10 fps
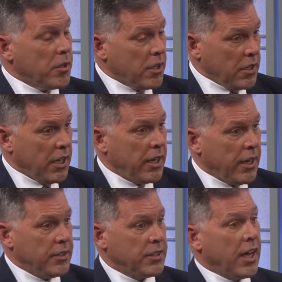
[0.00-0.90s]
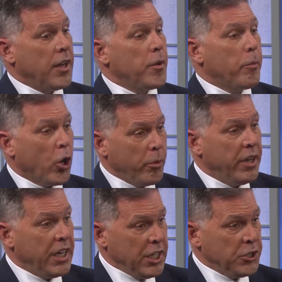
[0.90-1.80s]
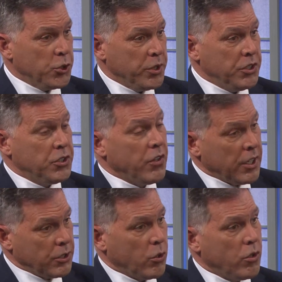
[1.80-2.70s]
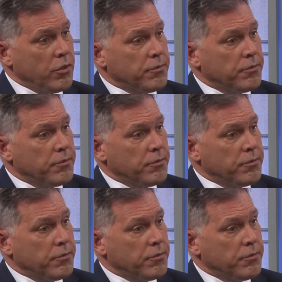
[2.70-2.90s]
client has got permanent injuries to that shoulder.